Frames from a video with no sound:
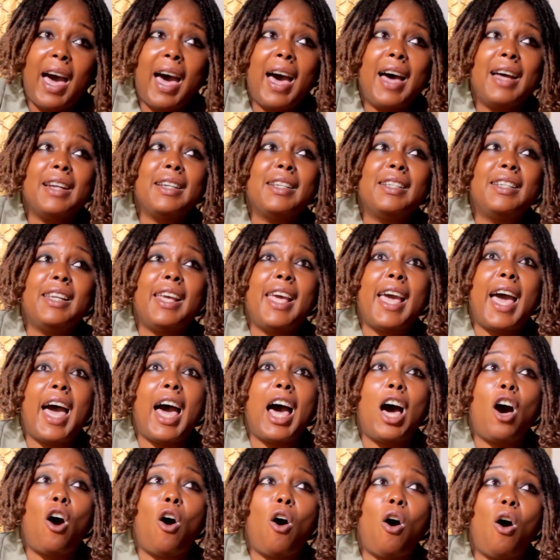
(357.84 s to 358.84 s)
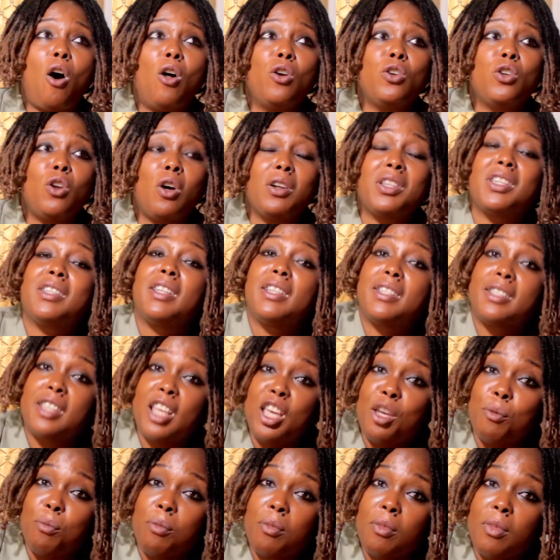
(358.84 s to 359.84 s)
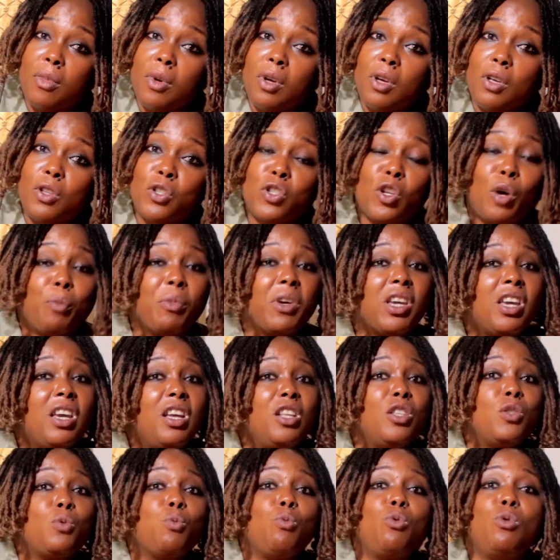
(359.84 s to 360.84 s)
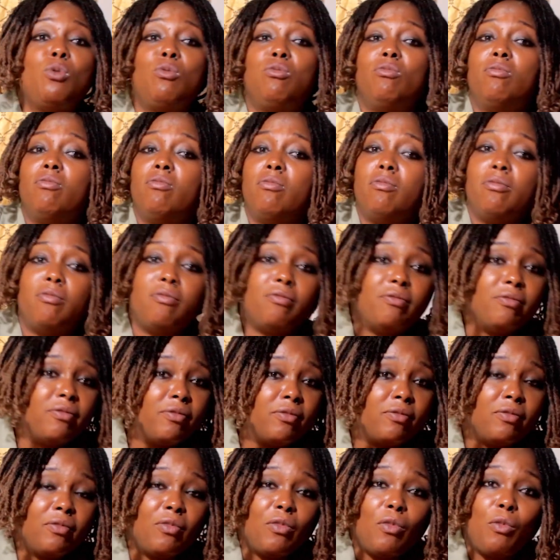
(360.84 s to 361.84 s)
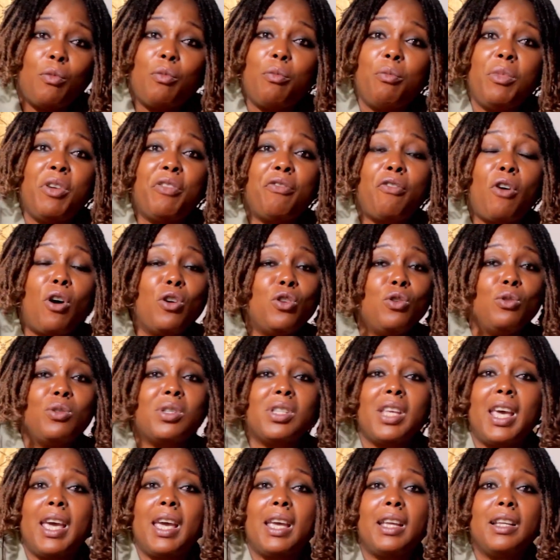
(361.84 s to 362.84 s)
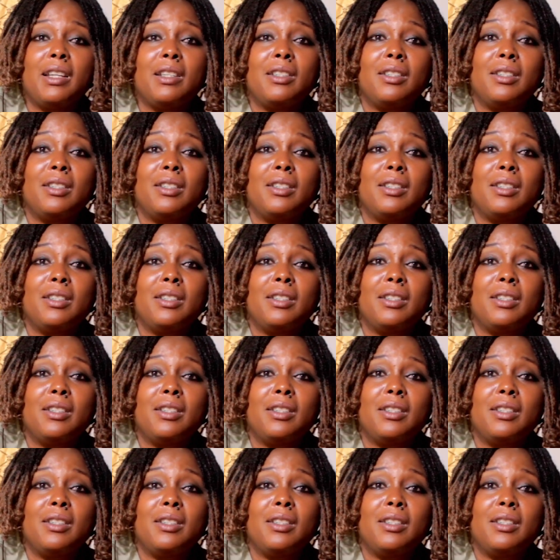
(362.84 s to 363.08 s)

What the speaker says: and they are all not the same. Some kids will, before you say